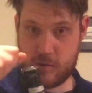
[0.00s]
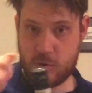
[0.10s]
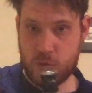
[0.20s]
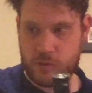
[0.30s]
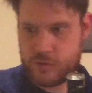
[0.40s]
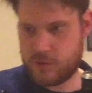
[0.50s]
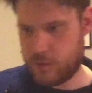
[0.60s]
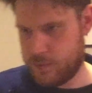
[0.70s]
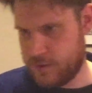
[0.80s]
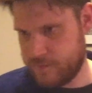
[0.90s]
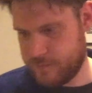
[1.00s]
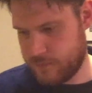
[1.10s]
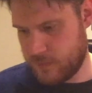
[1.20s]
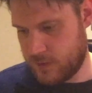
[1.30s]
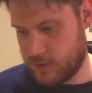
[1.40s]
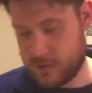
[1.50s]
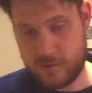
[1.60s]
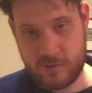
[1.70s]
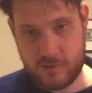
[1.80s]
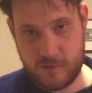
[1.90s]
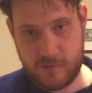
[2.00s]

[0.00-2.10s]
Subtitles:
Cork stopper. I think this is the